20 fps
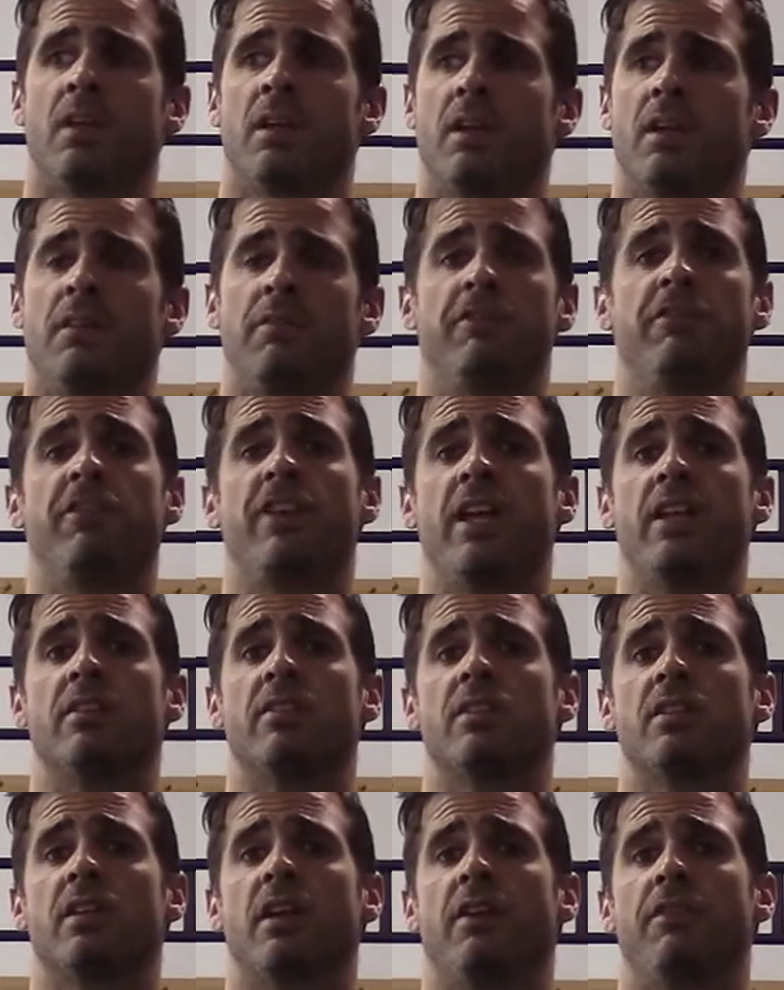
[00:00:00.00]

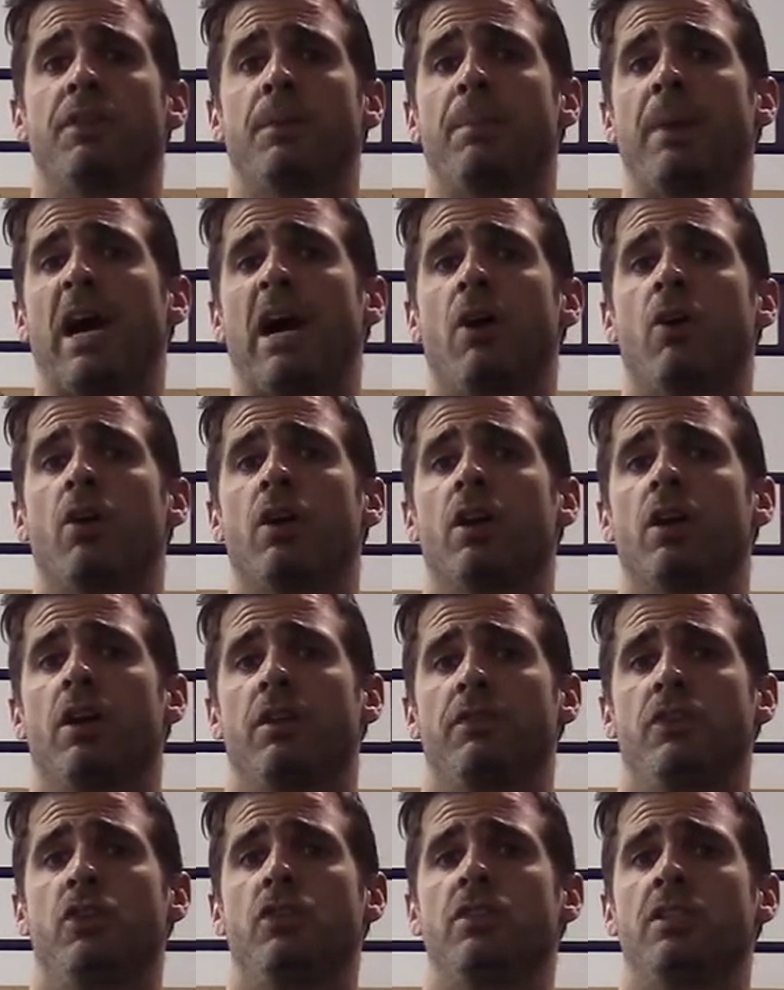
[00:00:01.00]
convinced of the power
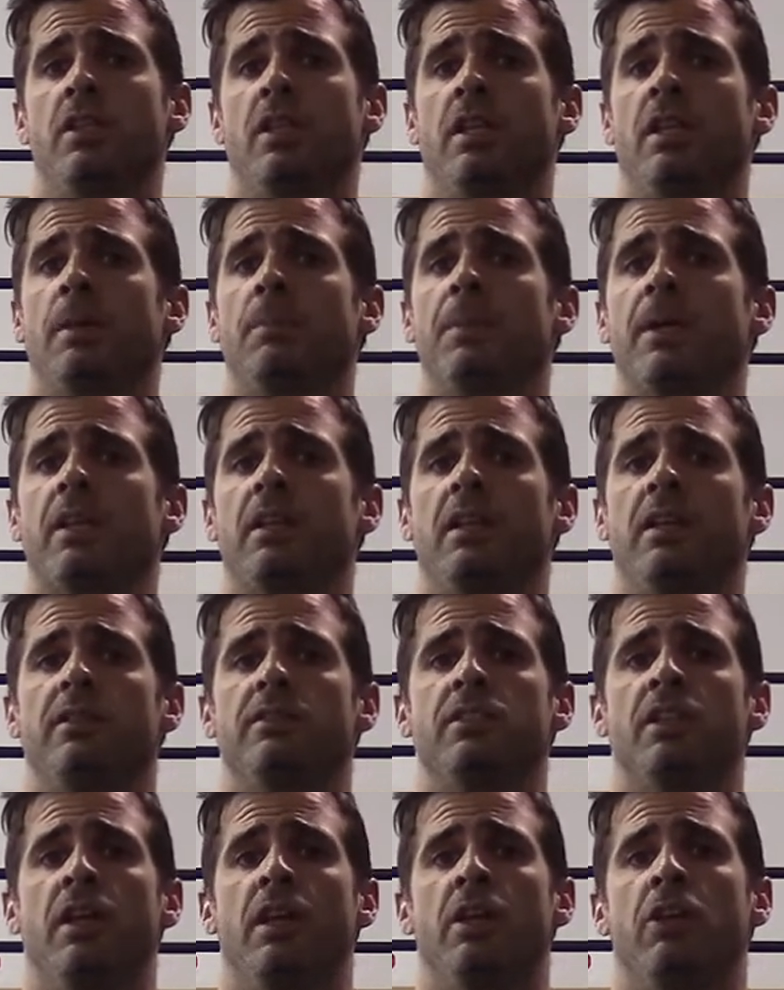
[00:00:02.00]
of using the Olympic
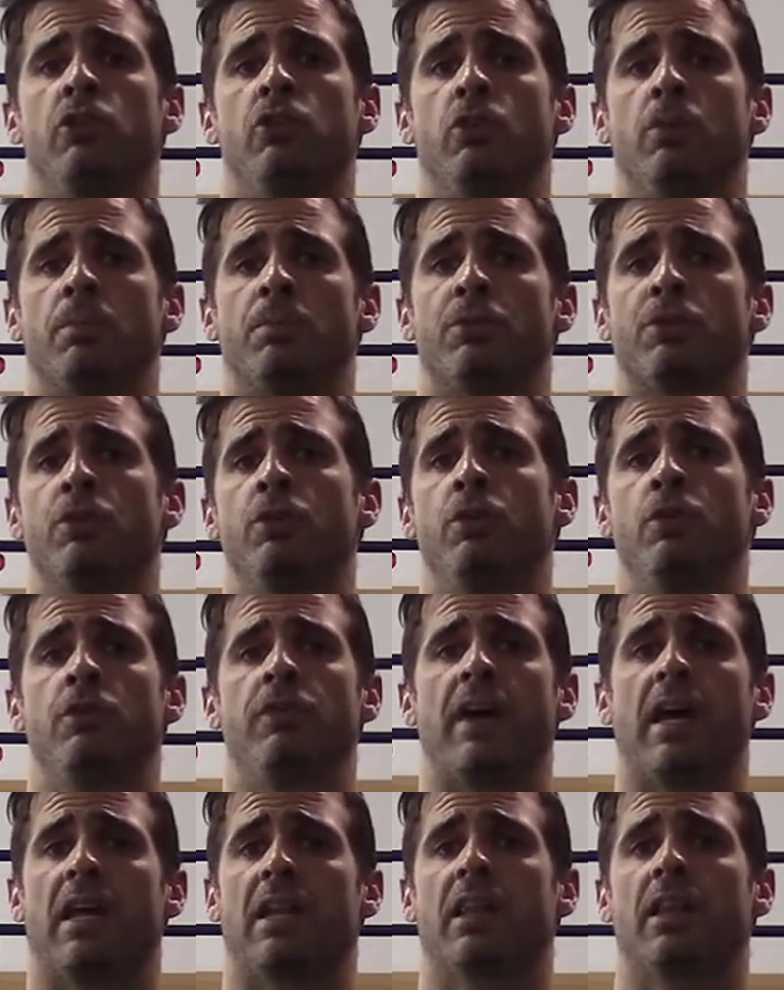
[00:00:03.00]
lifts to
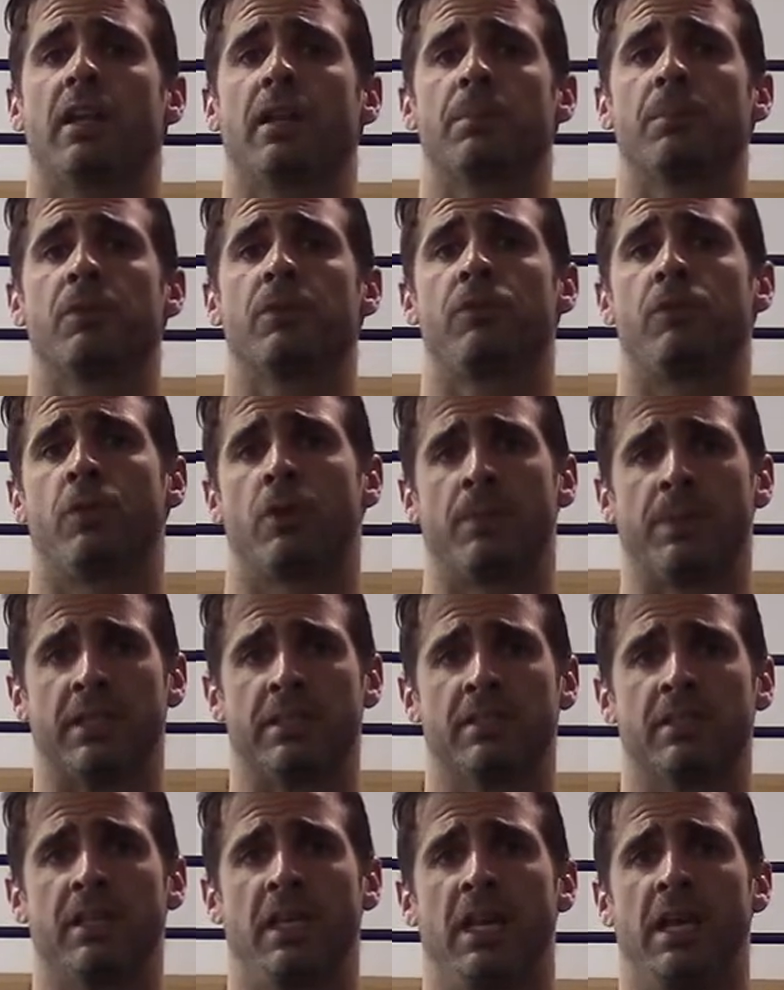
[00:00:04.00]
improve athletic
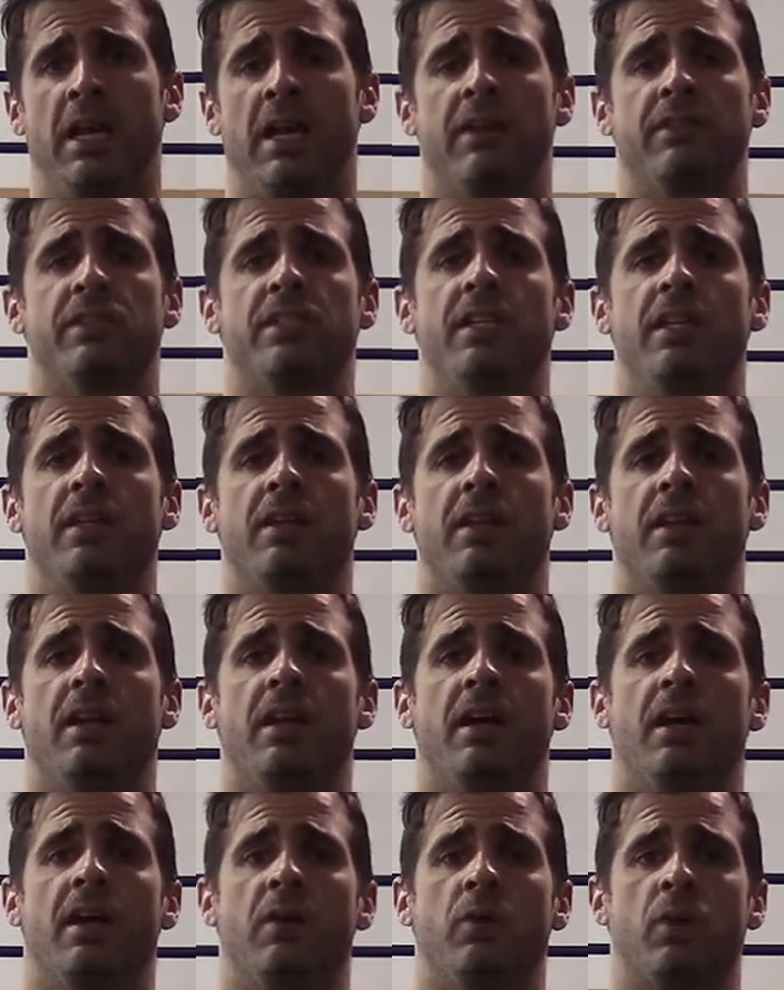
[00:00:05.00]
performance. I've seen it
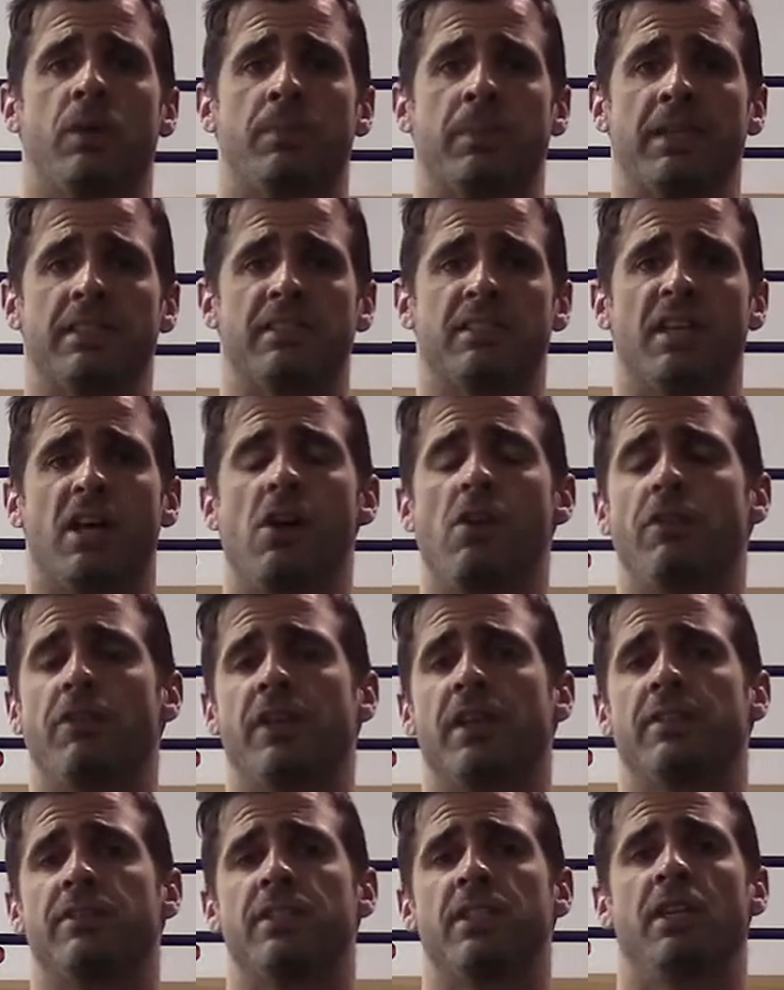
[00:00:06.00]
with myself,
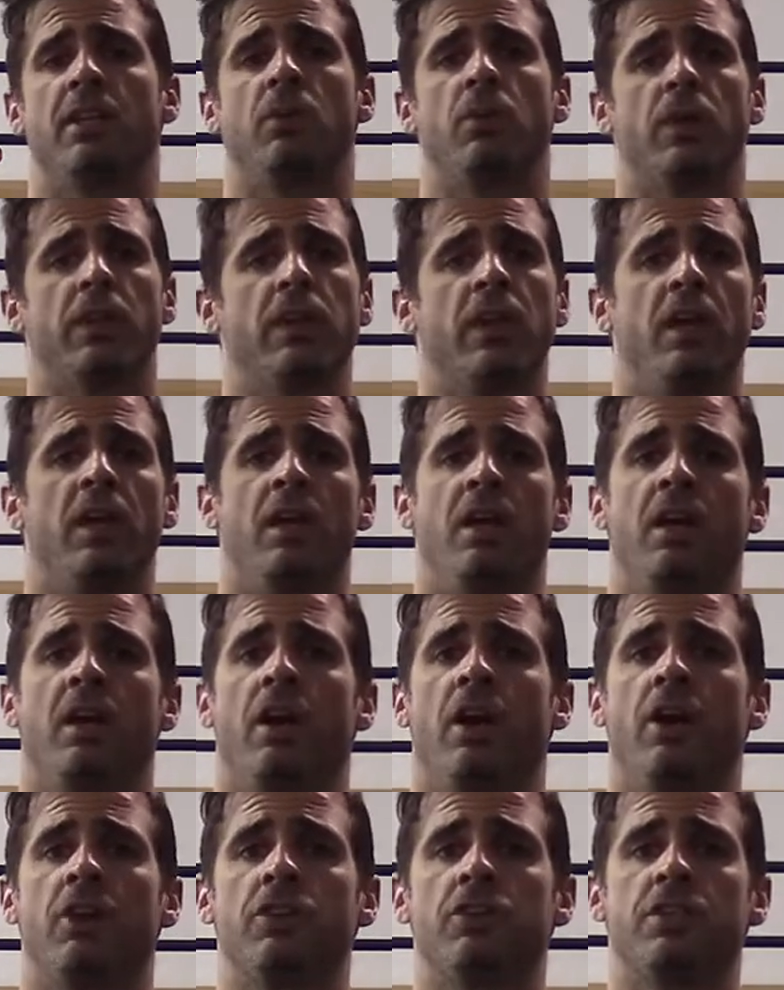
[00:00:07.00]
and I've seen it with
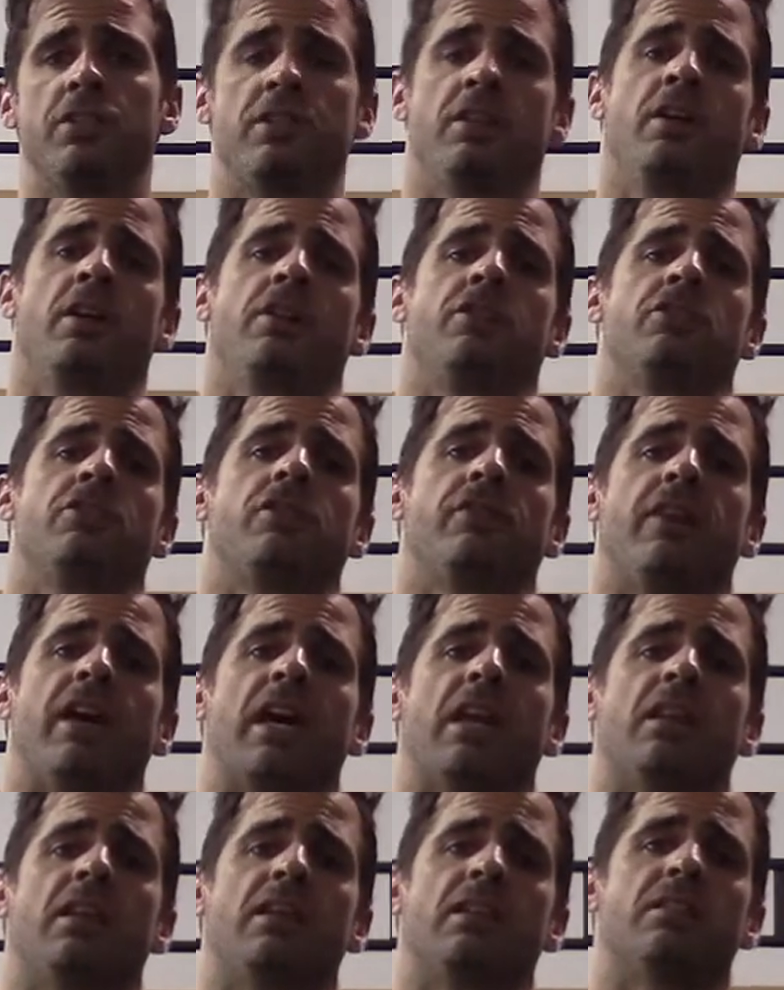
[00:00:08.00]
hundreds and hundreds of
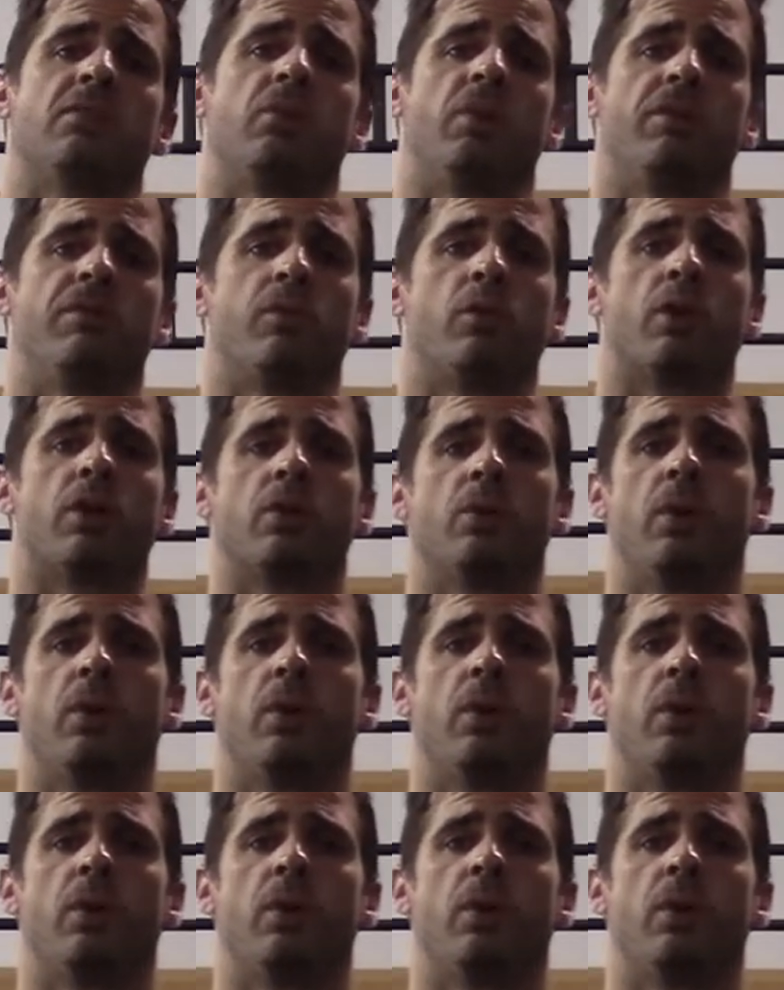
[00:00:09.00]
athletes that we've worked